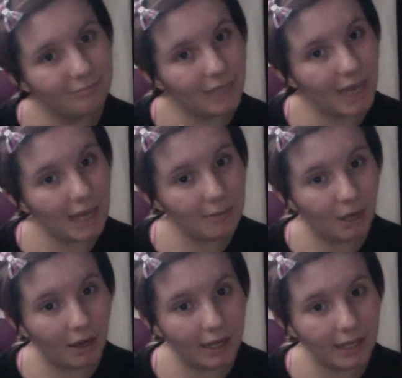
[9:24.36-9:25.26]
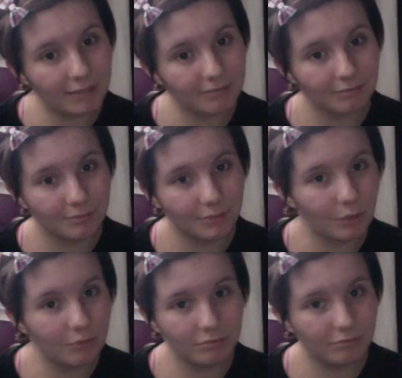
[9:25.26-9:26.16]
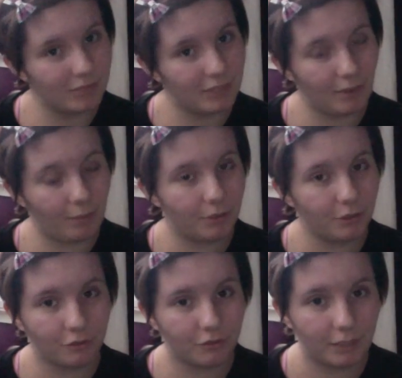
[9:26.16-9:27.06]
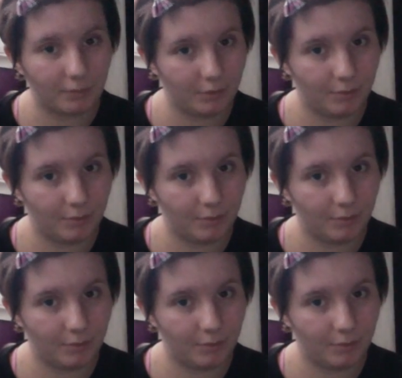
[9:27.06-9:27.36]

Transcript: aim high. Don't give up on your dreams,